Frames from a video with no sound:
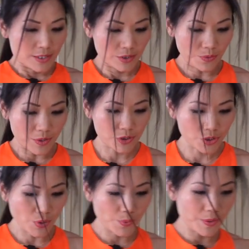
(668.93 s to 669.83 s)

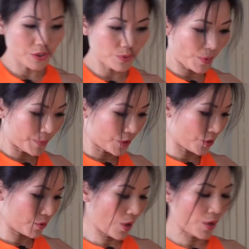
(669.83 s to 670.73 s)
So what we
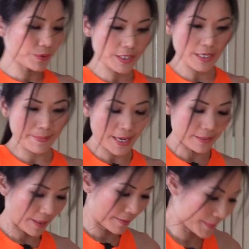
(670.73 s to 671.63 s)
do, holding a